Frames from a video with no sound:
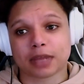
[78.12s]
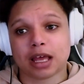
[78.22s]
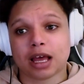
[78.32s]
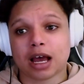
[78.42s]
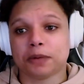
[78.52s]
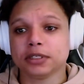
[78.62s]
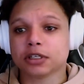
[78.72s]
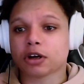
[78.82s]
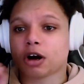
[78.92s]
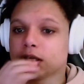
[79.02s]
wouldn't
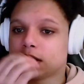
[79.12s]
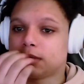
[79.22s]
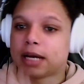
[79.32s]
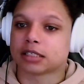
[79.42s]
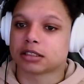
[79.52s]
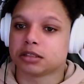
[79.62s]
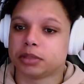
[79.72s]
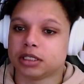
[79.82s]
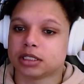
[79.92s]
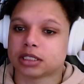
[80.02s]
call it a
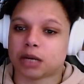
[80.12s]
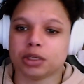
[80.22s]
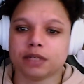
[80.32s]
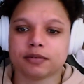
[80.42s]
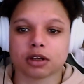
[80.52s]
masterpiece. I wouldn't even